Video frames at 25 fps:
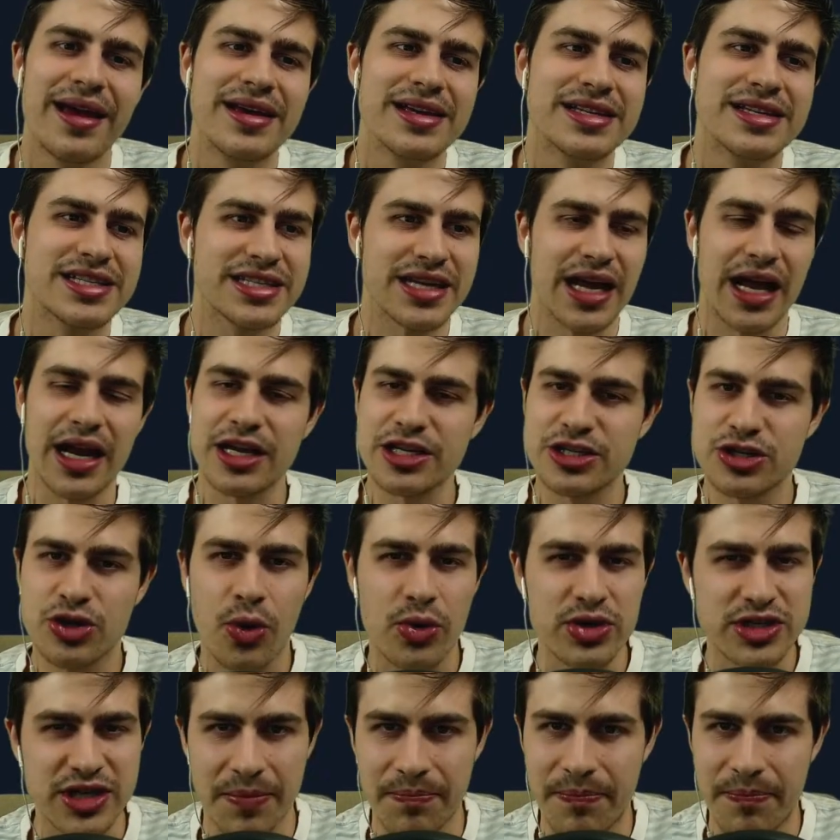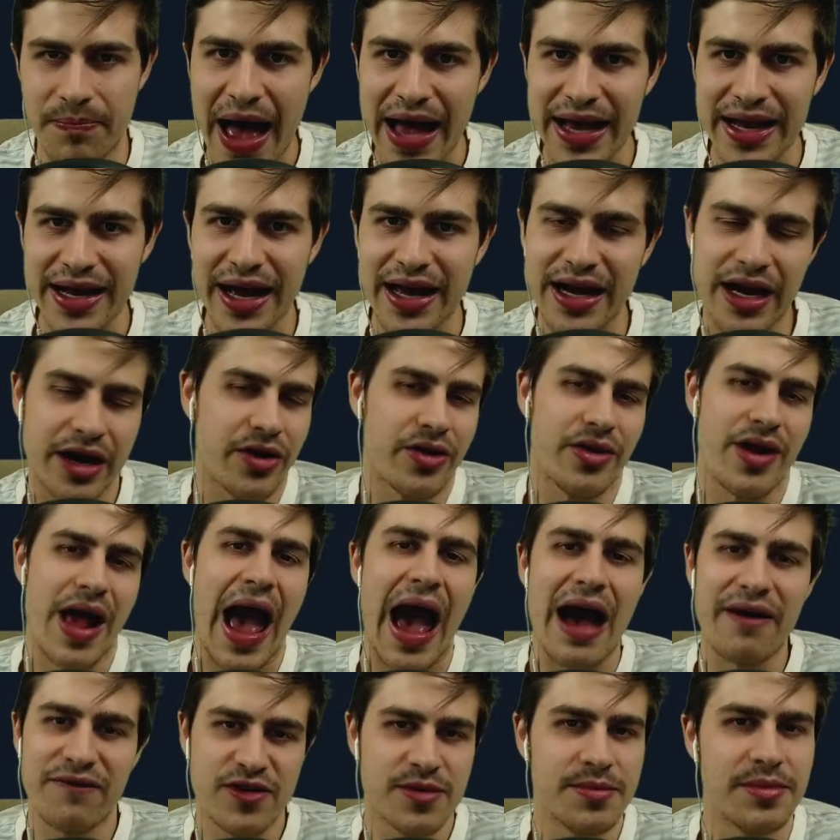Salah scores a banger and I don't
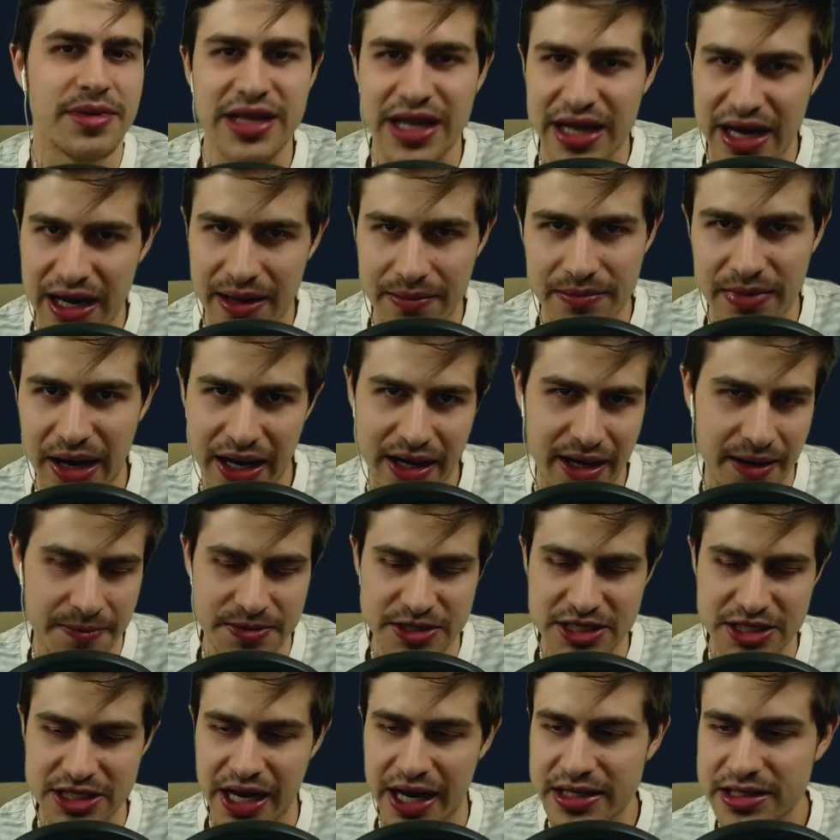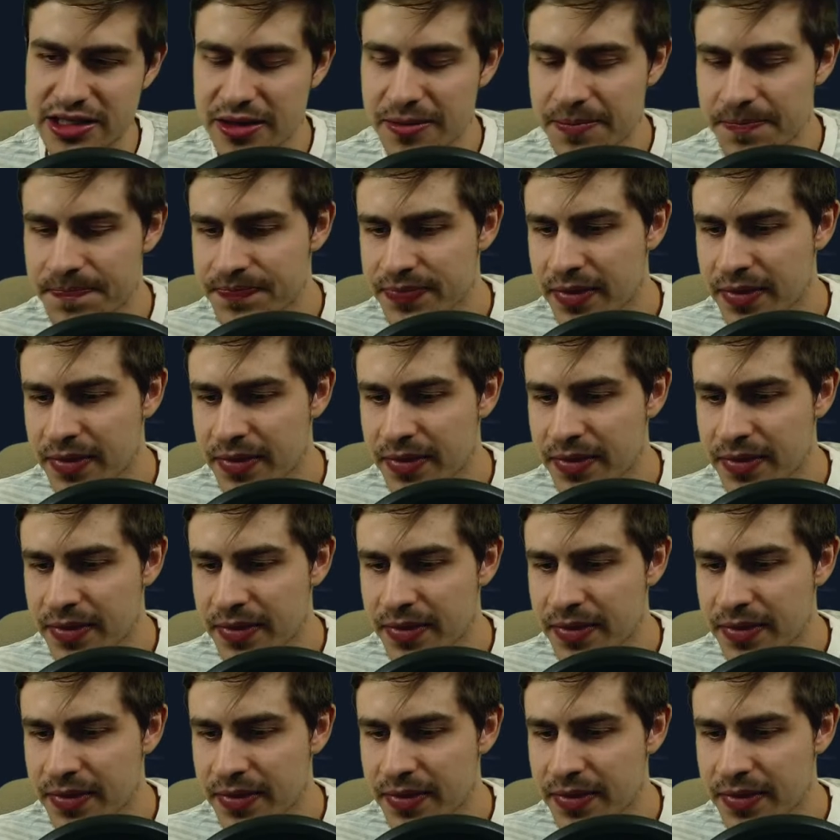have him, and then I'm like upset.